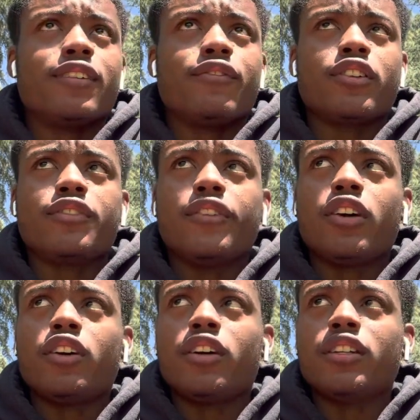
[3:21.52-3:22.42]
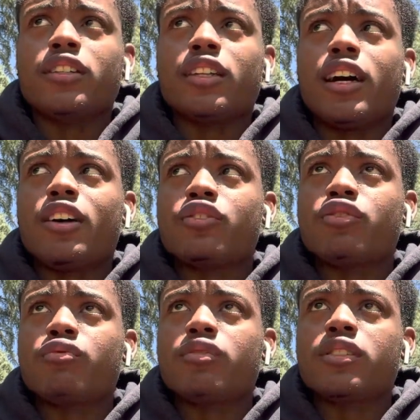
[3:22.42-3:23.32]
first of all, it allows
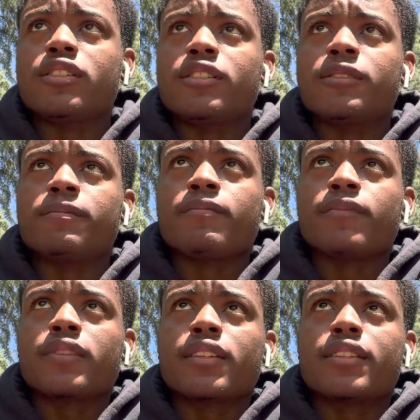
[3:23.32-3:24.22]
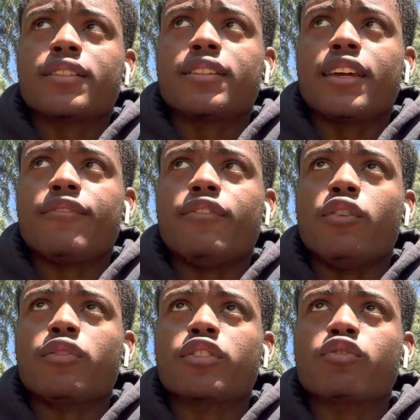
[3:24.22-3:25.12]
you to stay
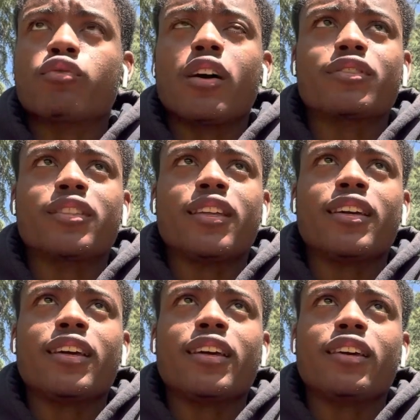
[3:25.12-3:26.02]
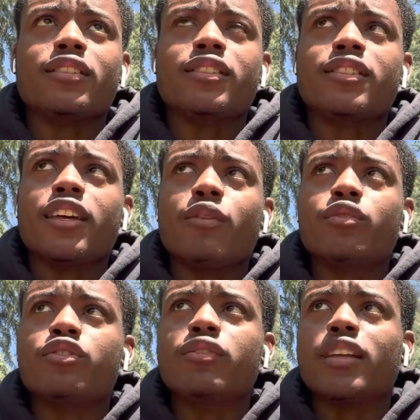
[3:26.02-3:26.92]
focused throughout the day and understand
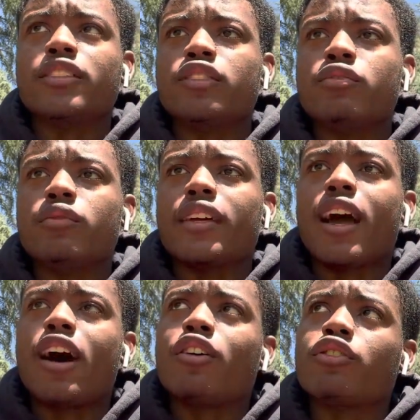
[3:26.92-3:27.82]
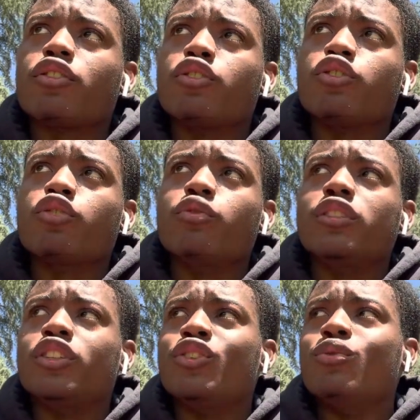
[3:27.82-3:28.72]
what you got to do and how you're going
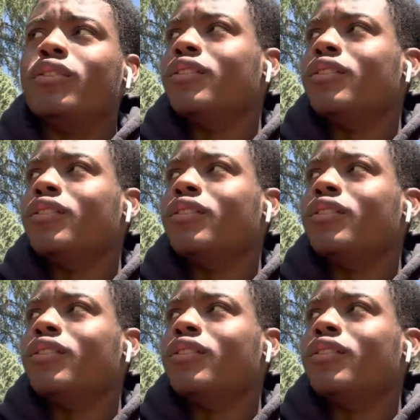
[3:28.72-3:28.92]
to do it.